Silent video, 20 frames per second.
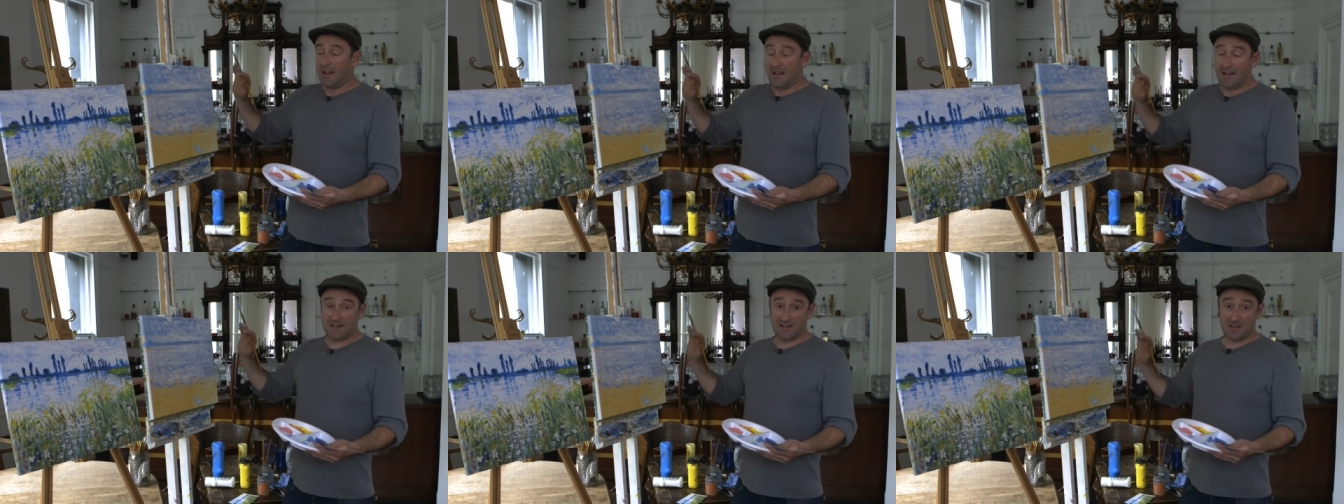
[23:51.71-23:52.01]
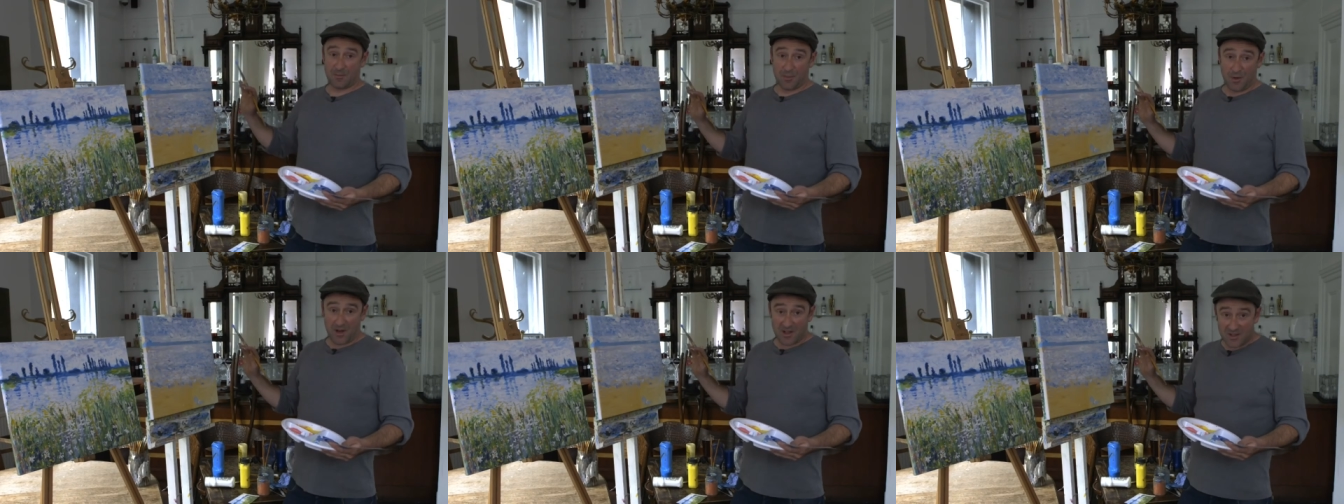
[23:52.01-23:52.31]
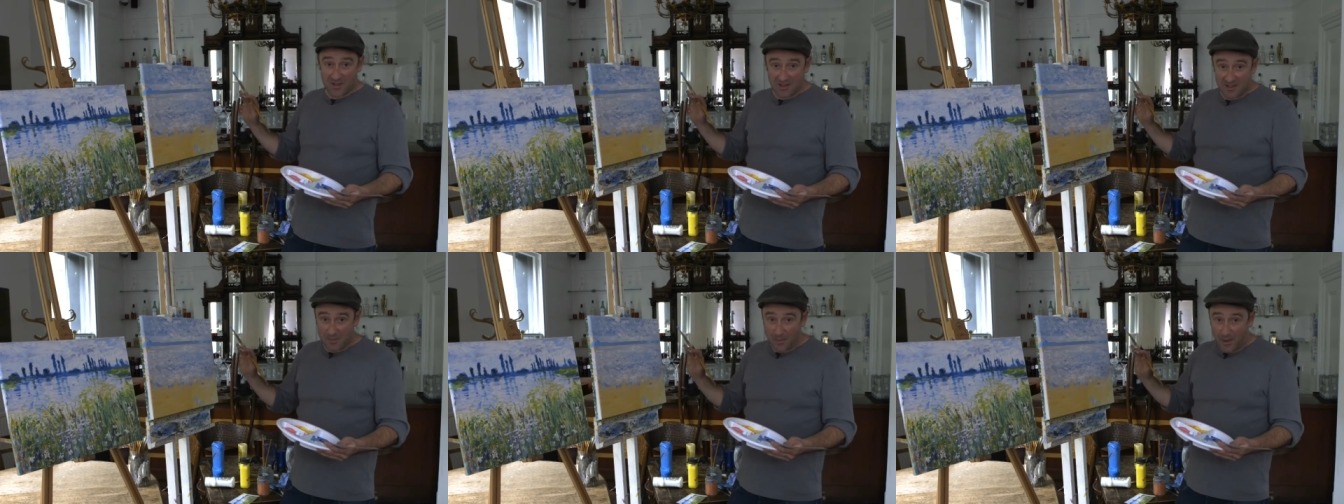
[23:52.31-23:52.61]
It's an
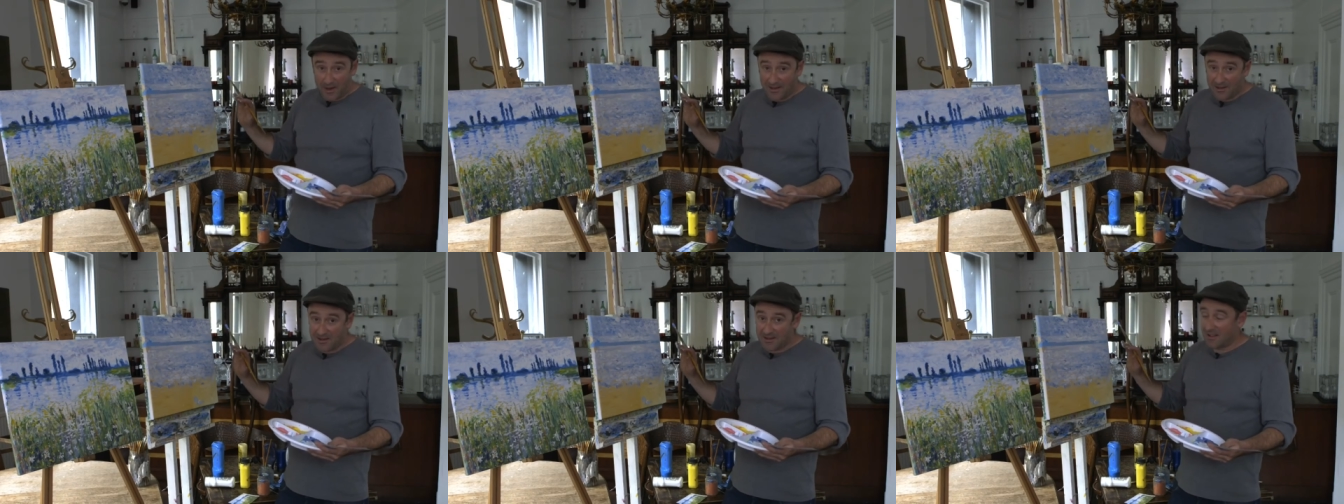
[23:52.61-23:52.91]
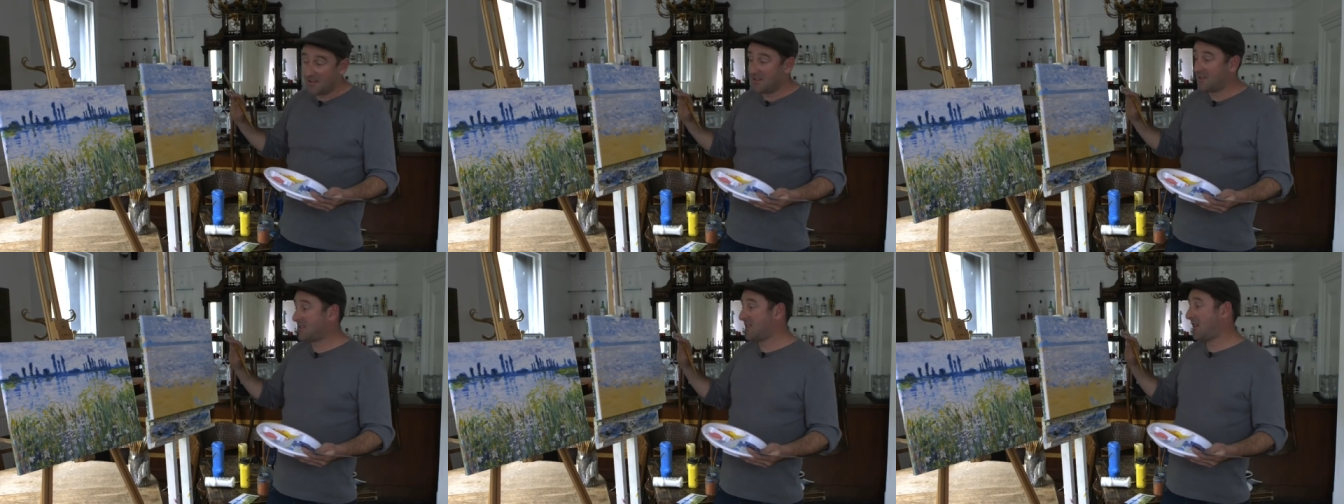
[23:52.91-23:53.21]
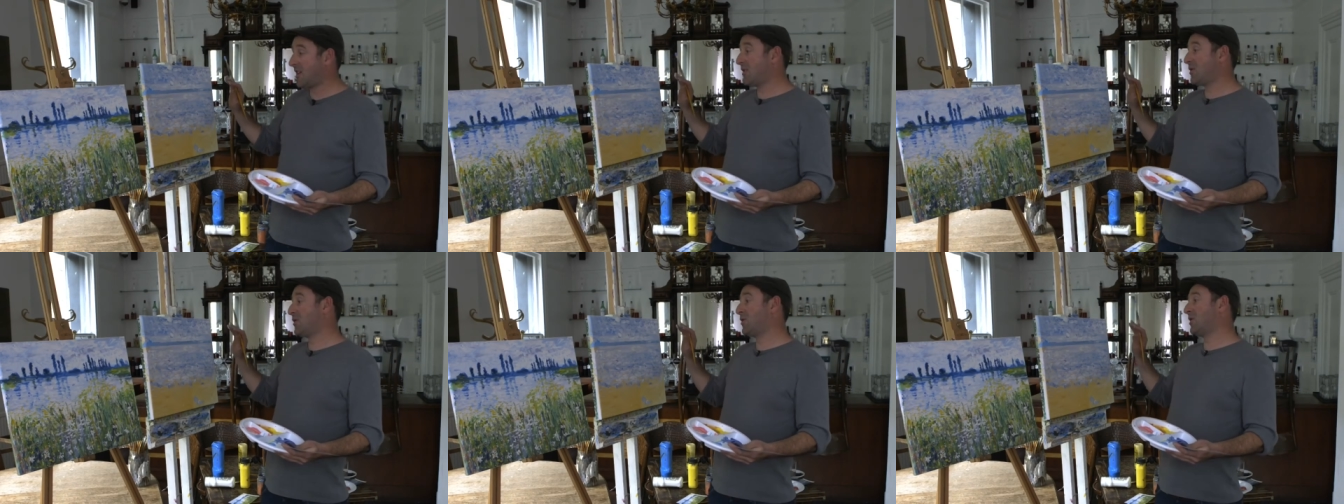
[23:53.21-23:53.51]
impressionist painting,
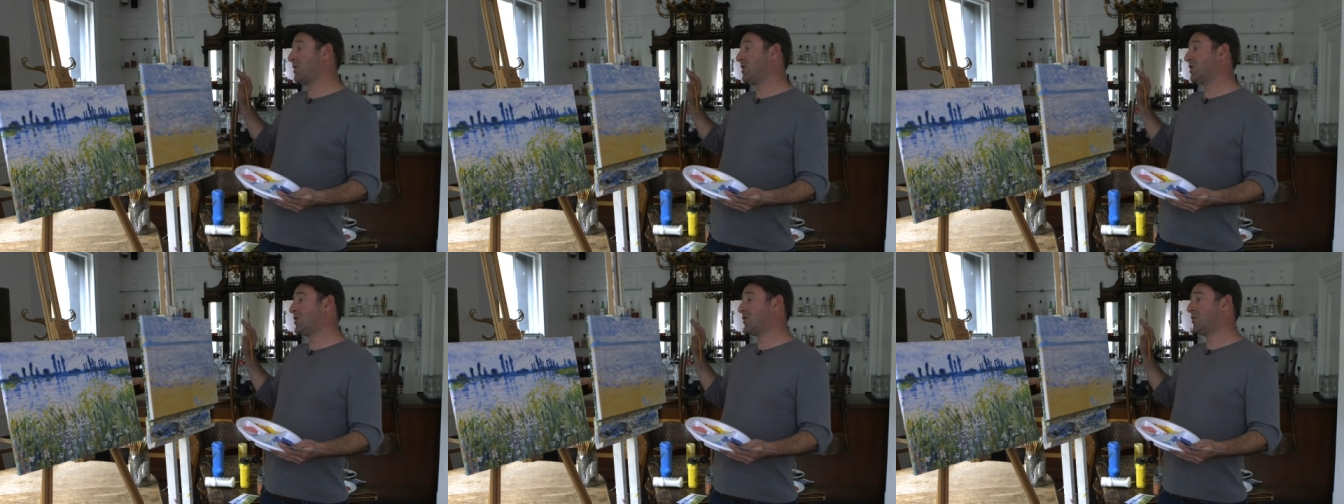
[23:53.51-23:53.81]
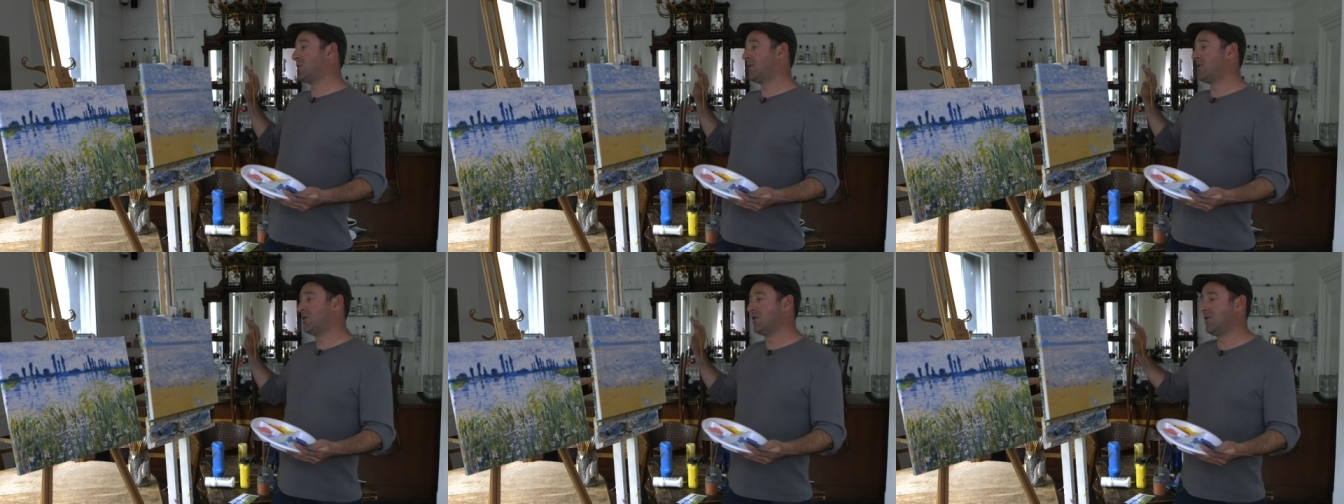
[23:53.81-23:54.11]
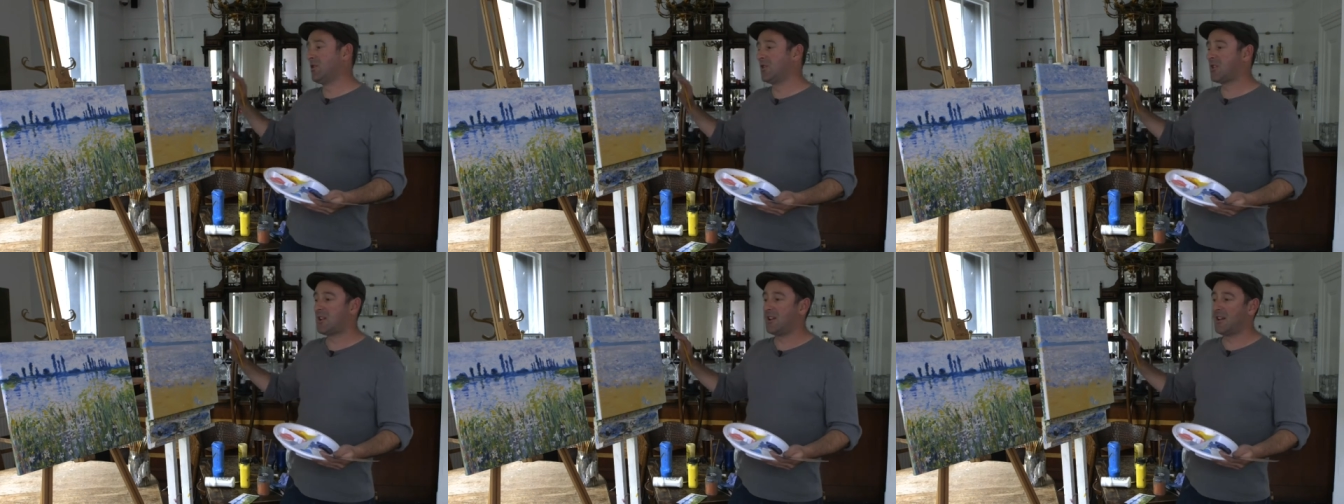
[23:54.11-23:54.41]
so you're, when you're
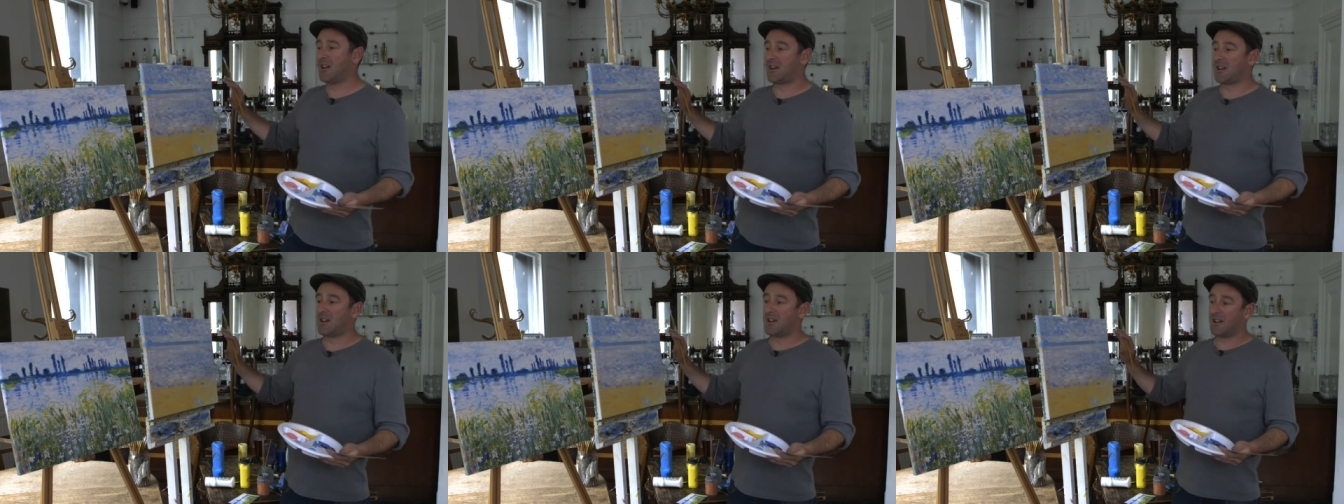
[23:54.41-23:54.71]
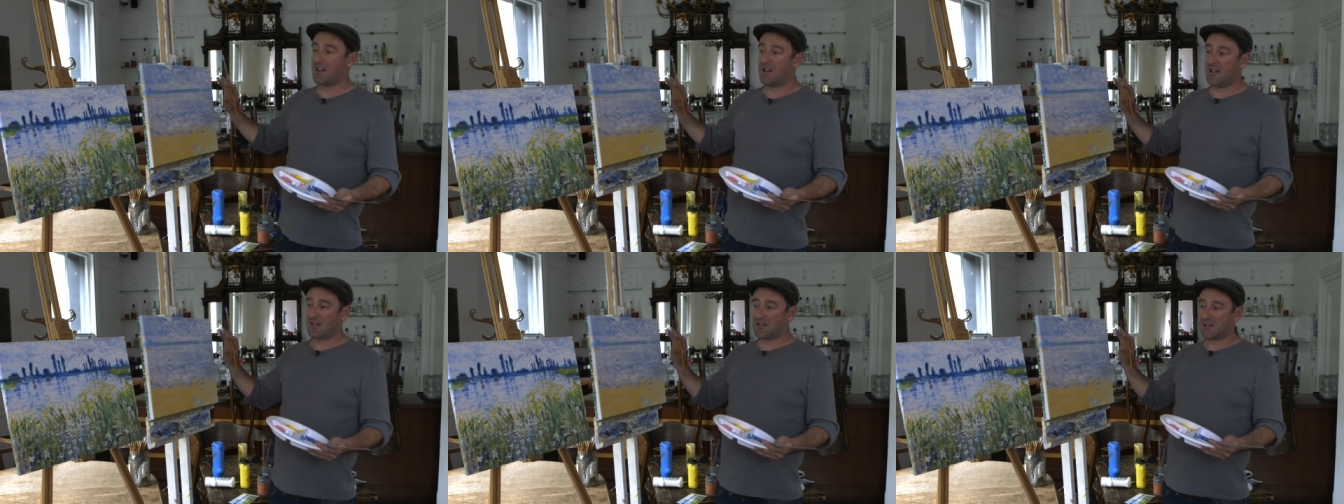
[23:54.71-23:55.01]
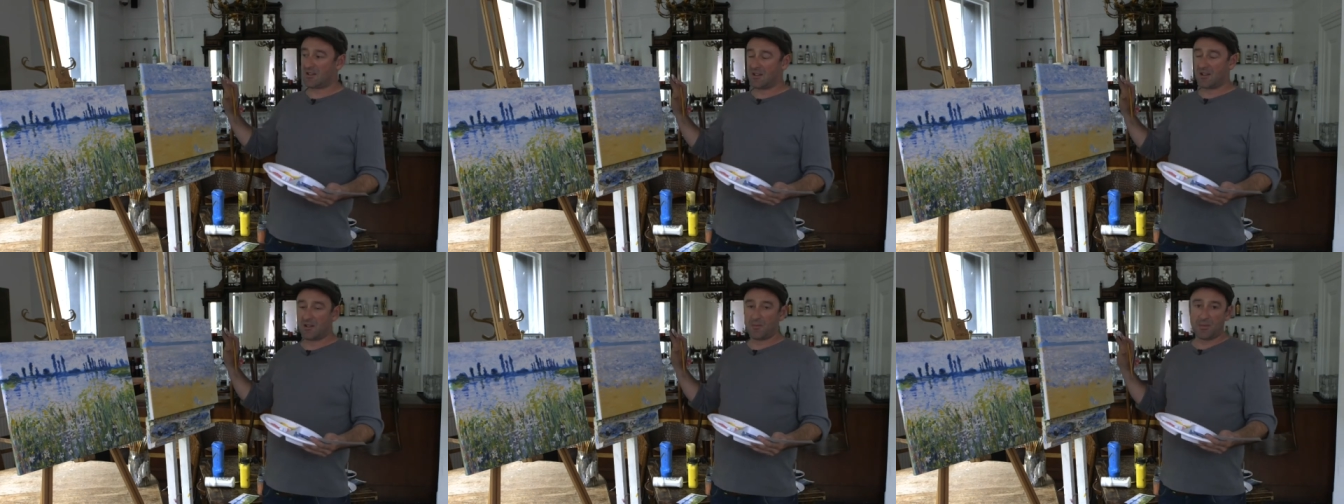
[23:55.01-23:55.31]
looking at it, it's
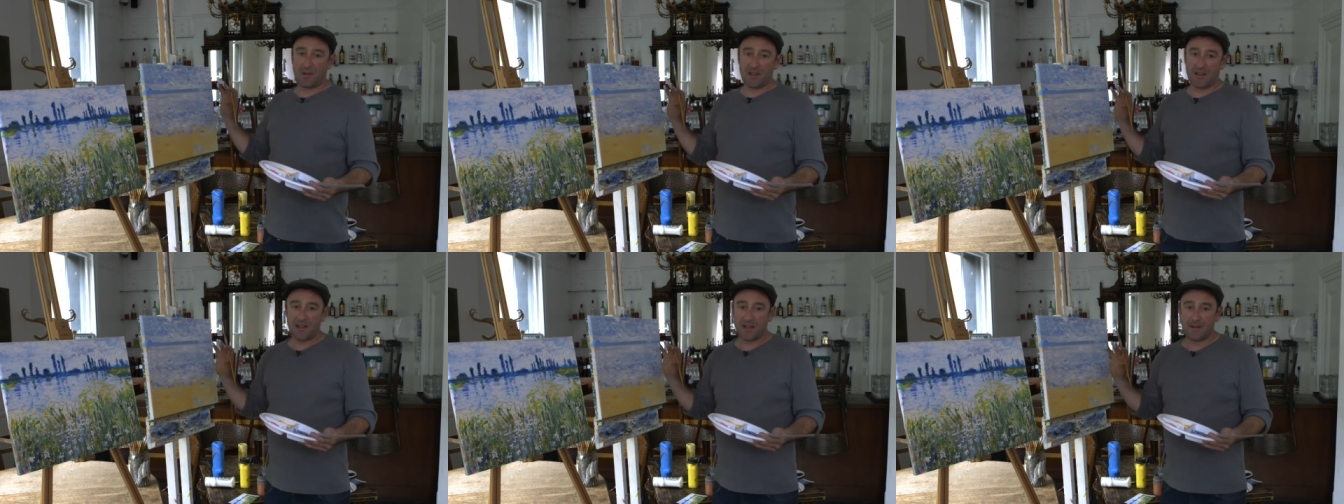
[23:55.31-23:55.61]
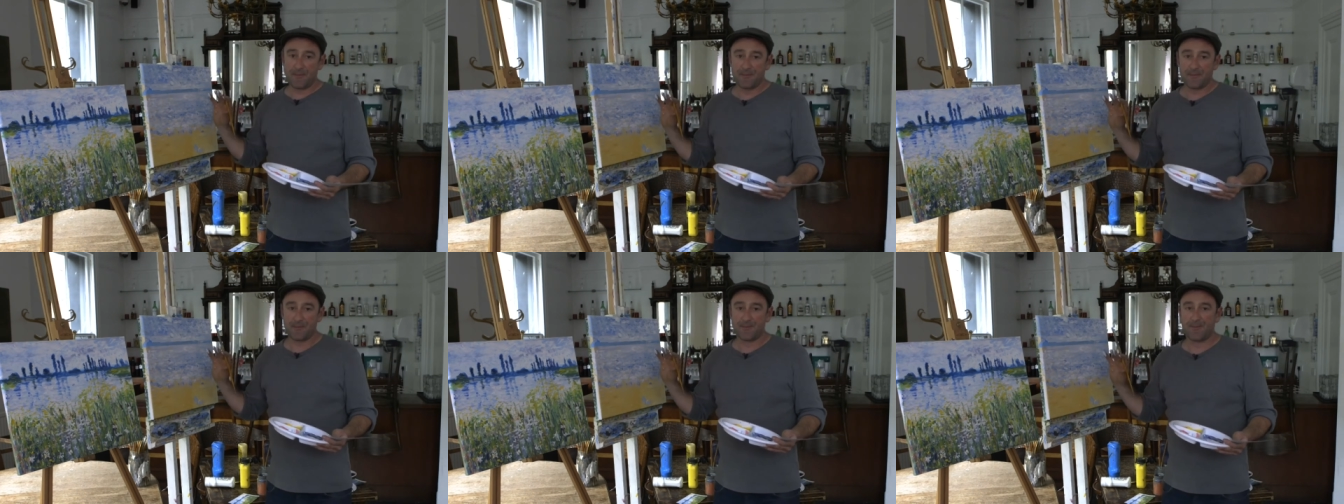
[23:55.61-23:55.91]
going to be,